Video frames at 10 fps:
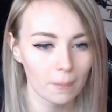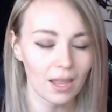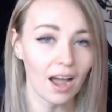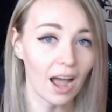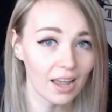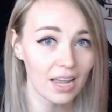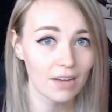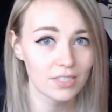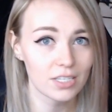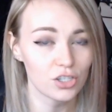I
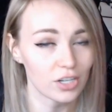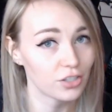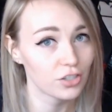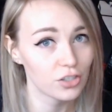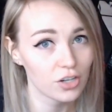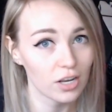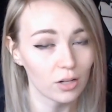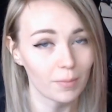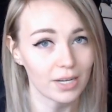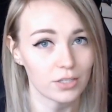have a suggestions
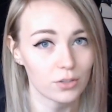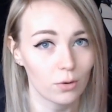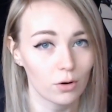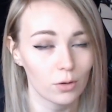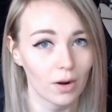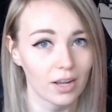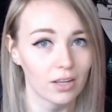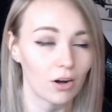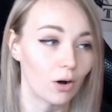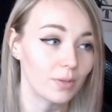channel in my Discord where I
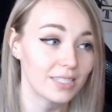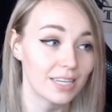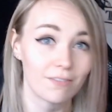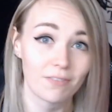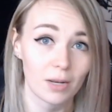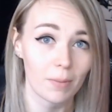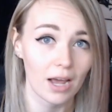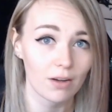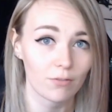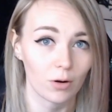can always get
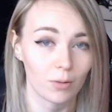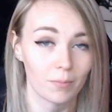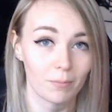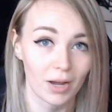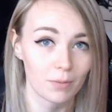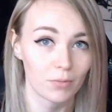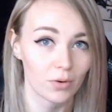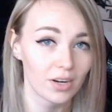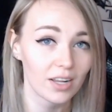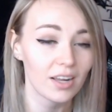feedback from my
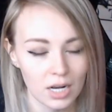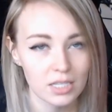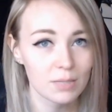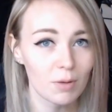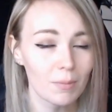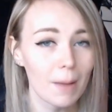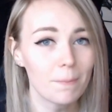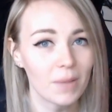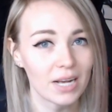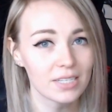community. Some of my
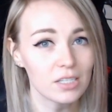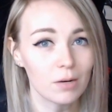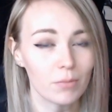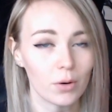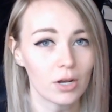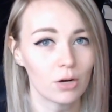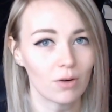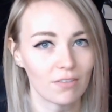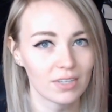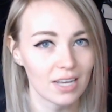best emote and
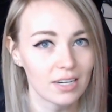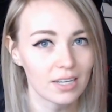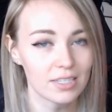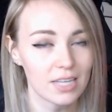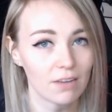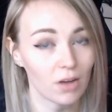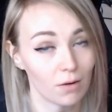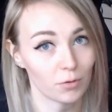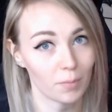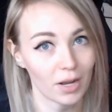graphics ideas have
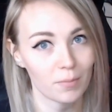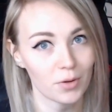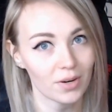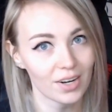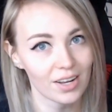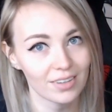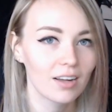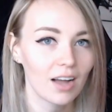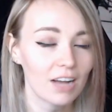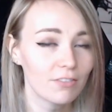come from my community.
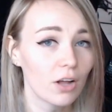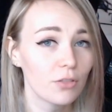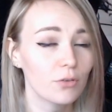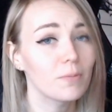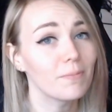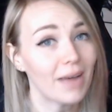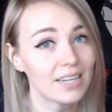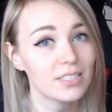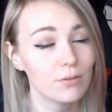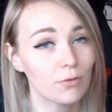I've gone through
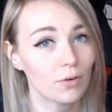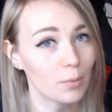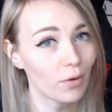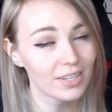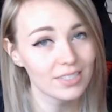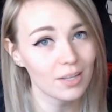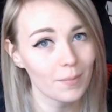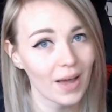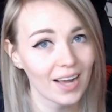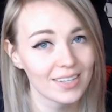massive rebrands in the
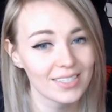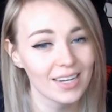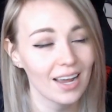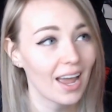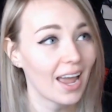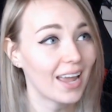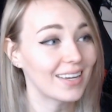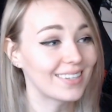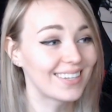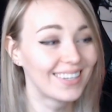past,
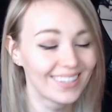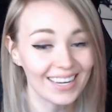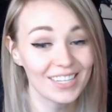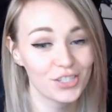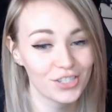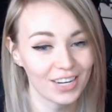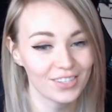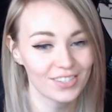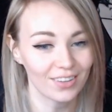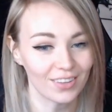and it's
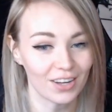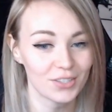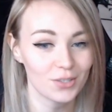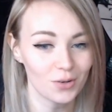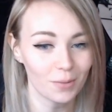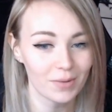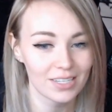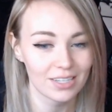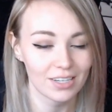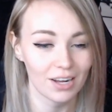changed a lot, so don't
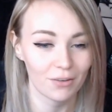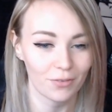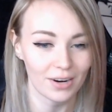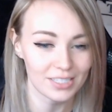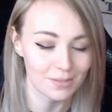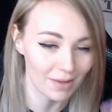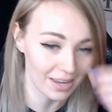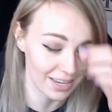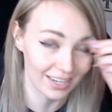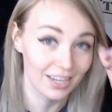be afraid to
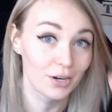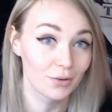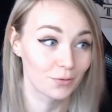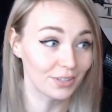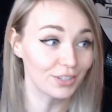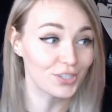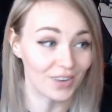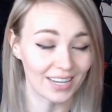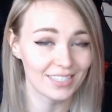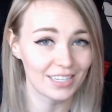make really
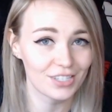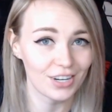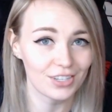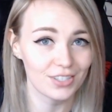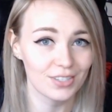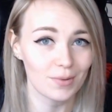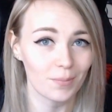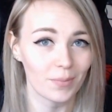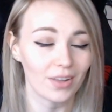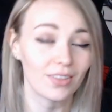drastic changes,
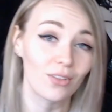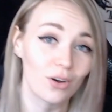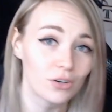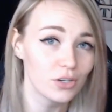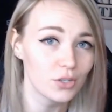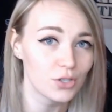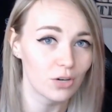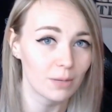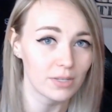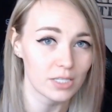but the longer you
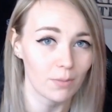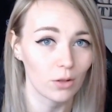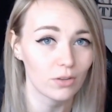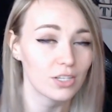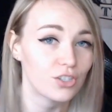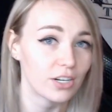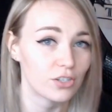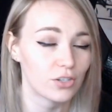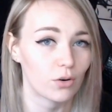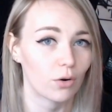stream, the smaller these
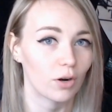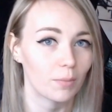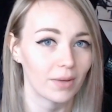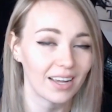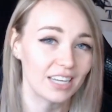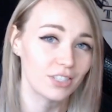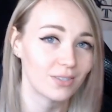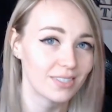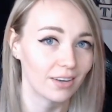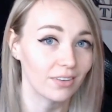changes are going to be as you
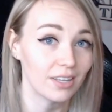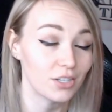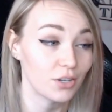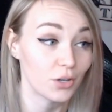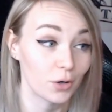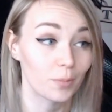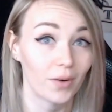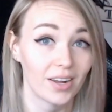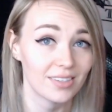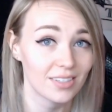settle into your
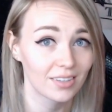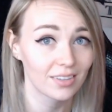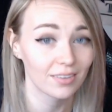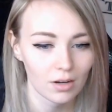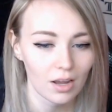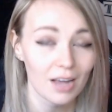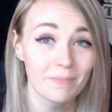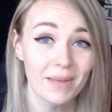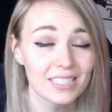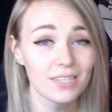brand.
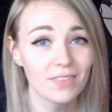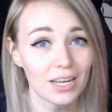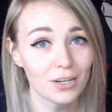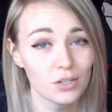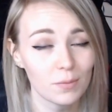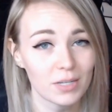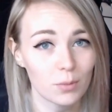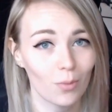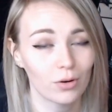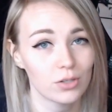Massive thank you to my
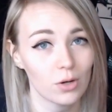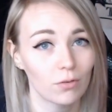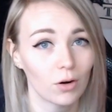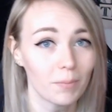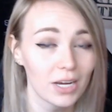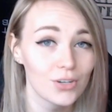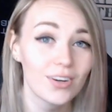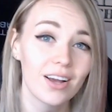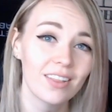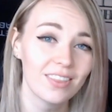supporters over on
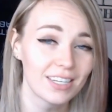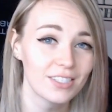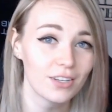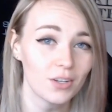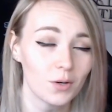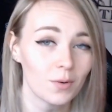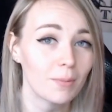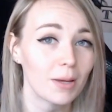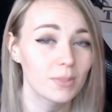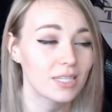Patreon. Thanks to you,
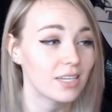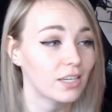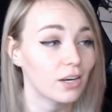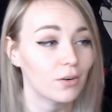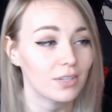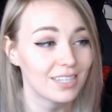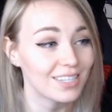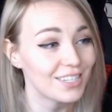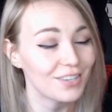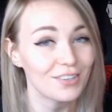I'm able to
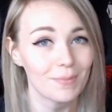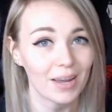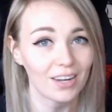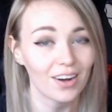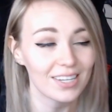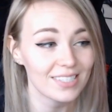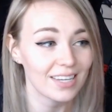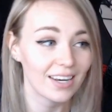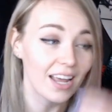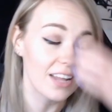continue to make
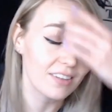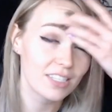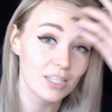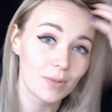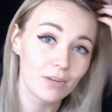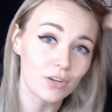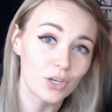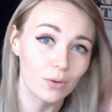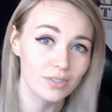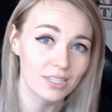content. This is a bit of a
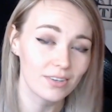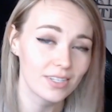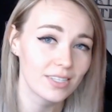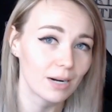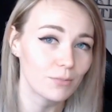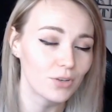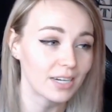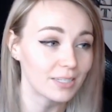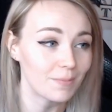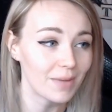newer series that I'm
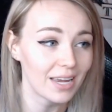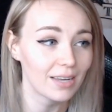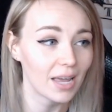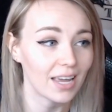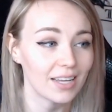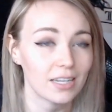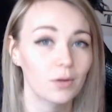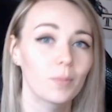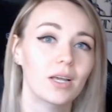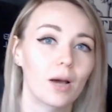trying to make, and
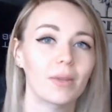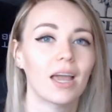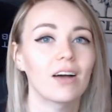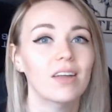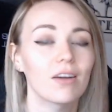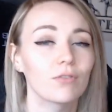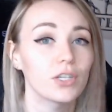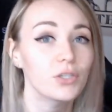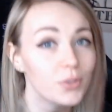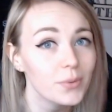it'll be coming out
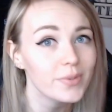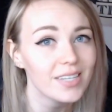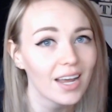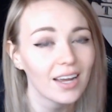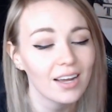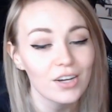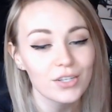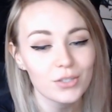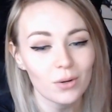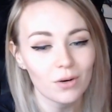every Tuesday.
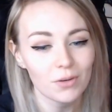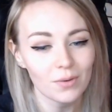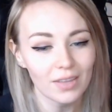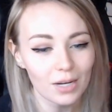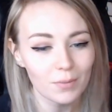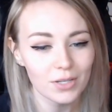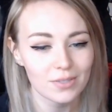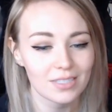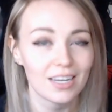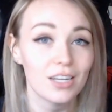So if you like what you
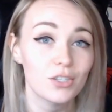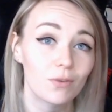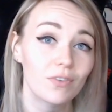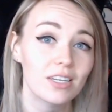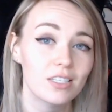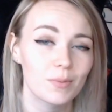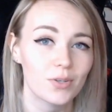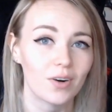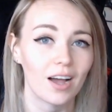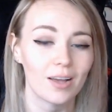see, don't forget to
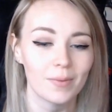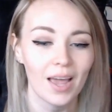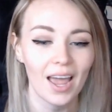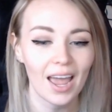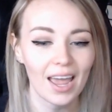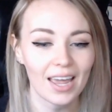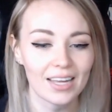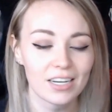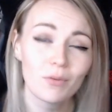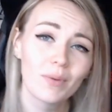subscribe.
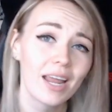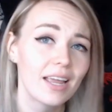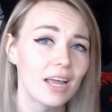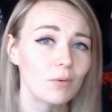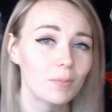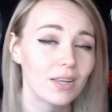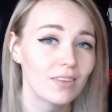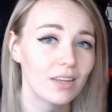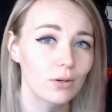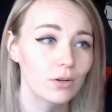And if you want to hang out with me in
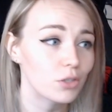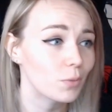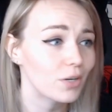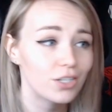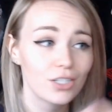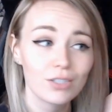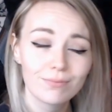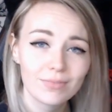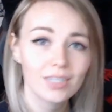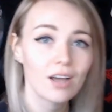the guild on Twitch,
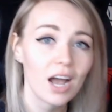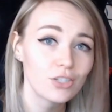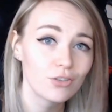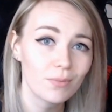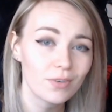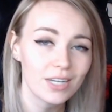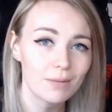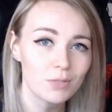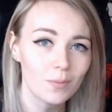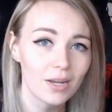I stream 3
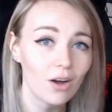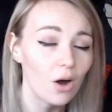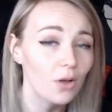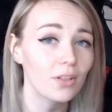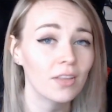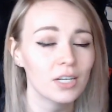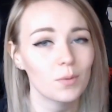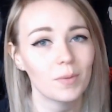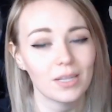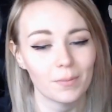times a week. All the links
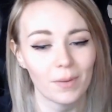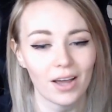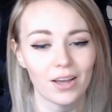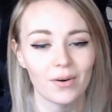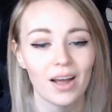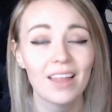will be in the bio.